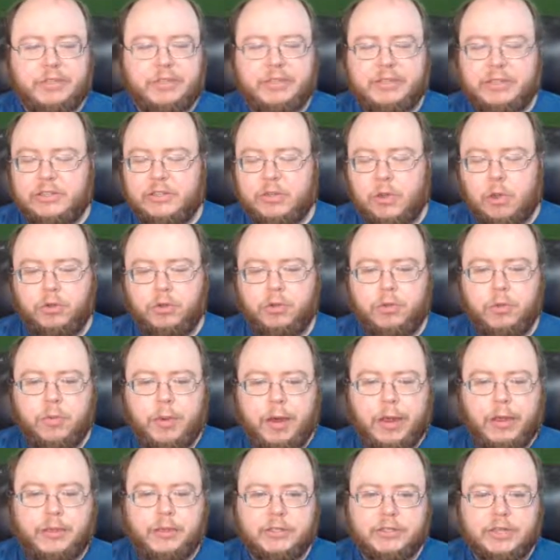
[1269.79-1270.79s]
This is also
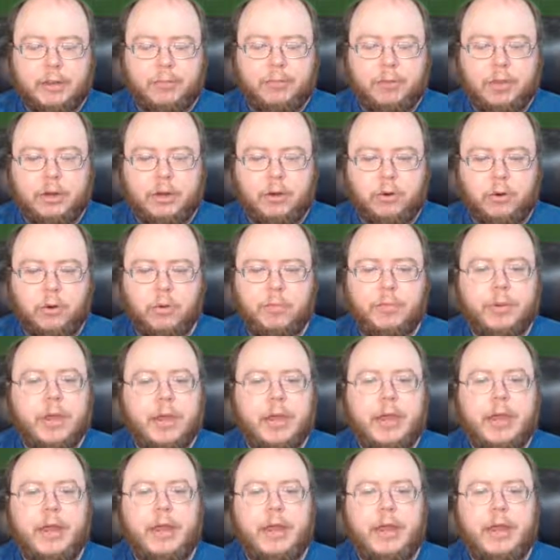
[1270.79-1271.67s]
by the Stoplight Group.